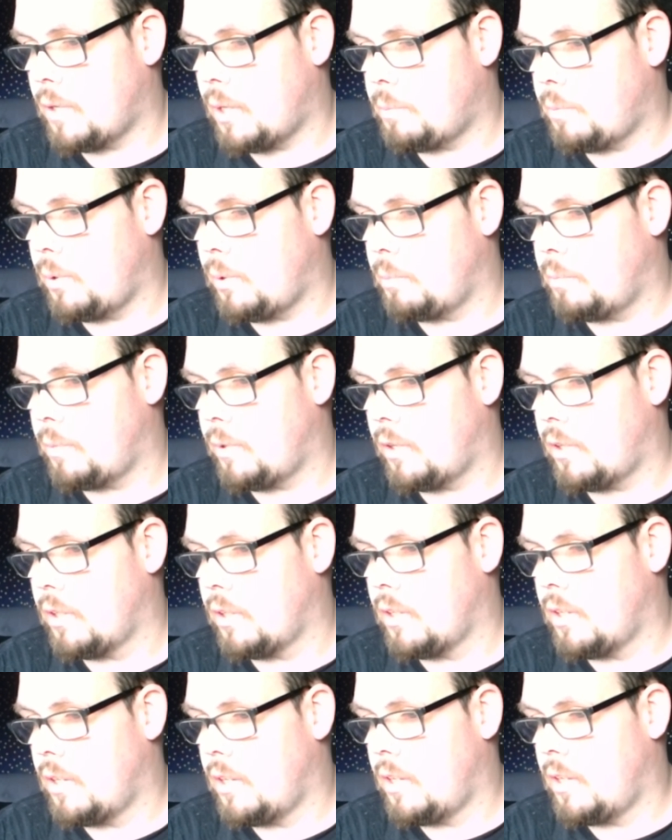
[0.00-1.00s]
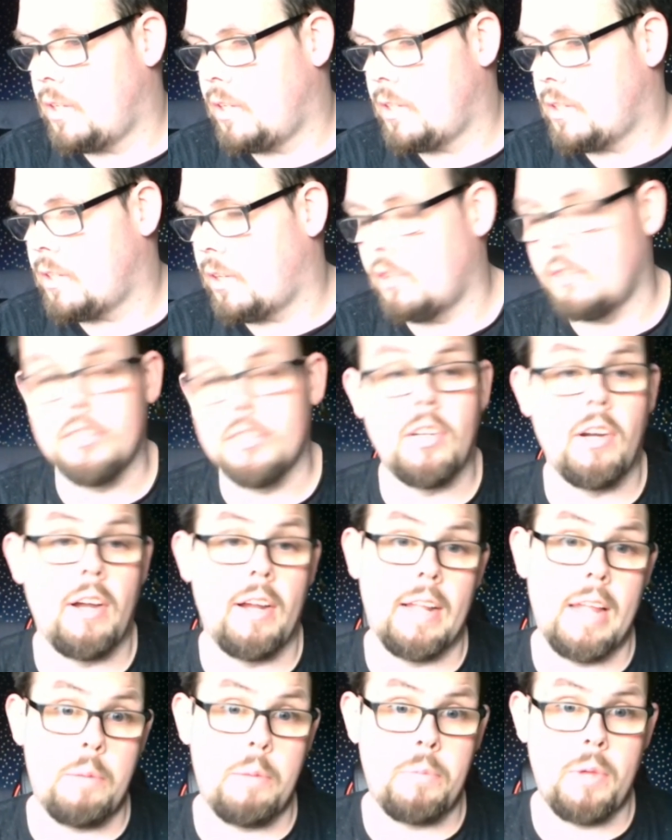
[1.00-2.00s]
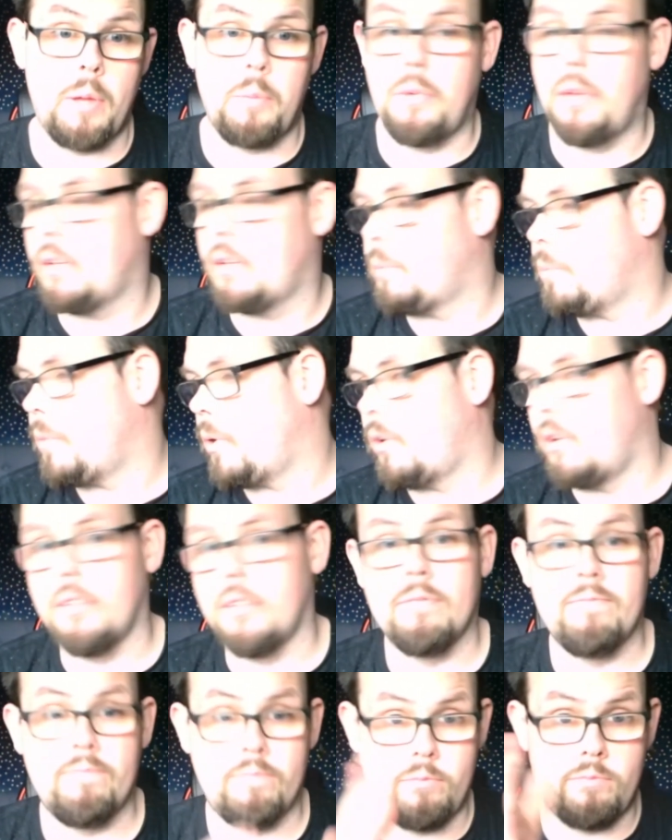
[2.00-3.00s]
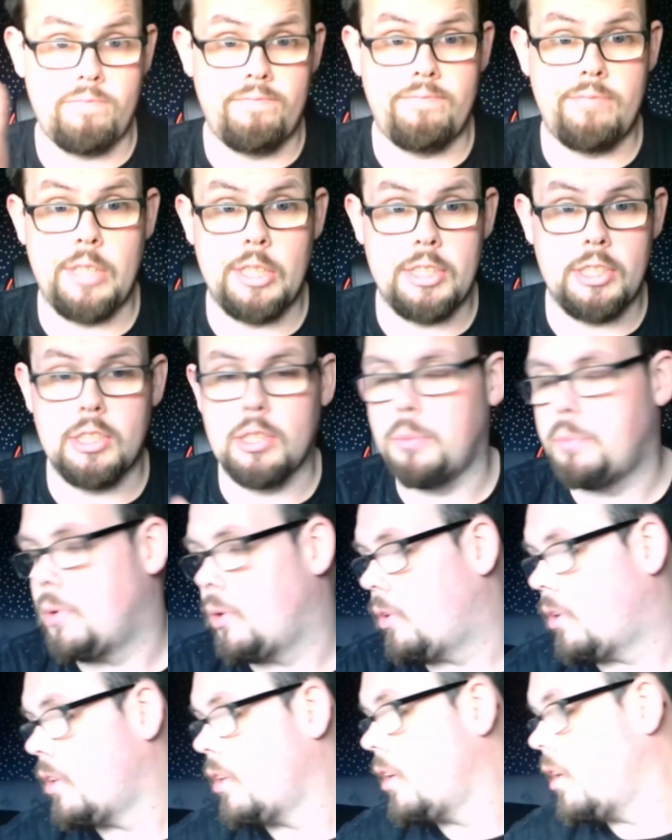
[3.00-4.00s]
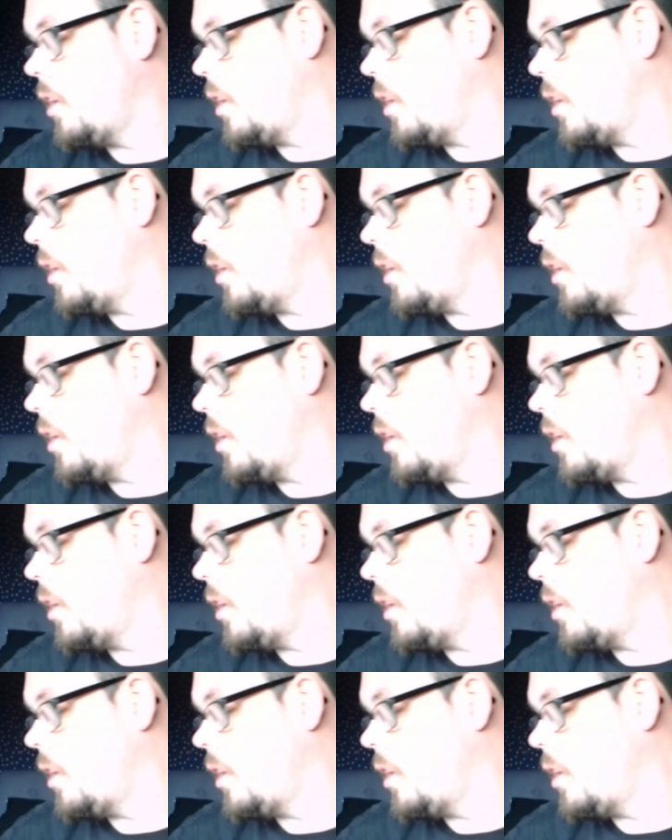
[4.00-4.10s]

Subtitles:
popping up here, or, sorry, laptop, not computer, this is a computer,